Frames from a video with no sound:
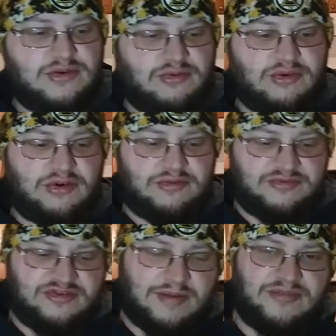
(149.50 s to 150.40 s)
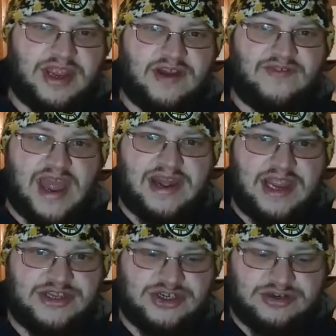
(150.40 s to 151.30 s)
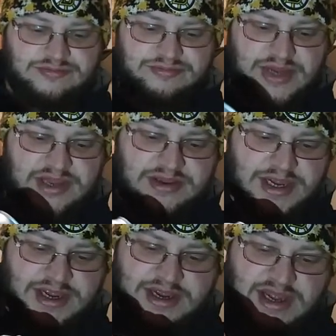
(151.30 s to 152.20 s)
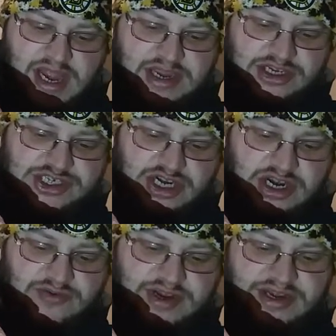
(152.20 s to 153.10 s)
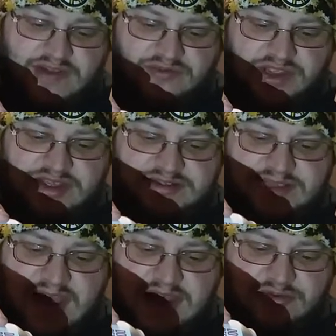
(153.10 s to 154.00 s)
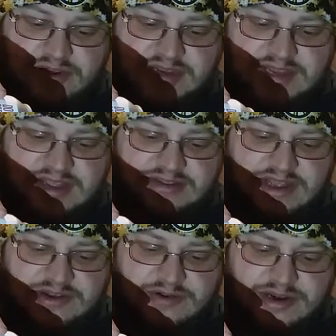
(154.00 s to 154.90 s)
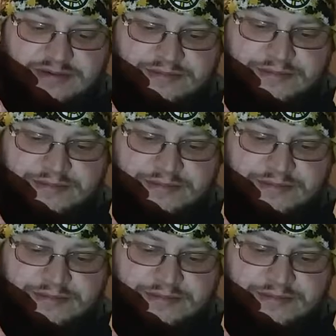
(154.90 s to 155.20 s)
or something of that nature. But I can assure you, it definitely is not going to taste like one.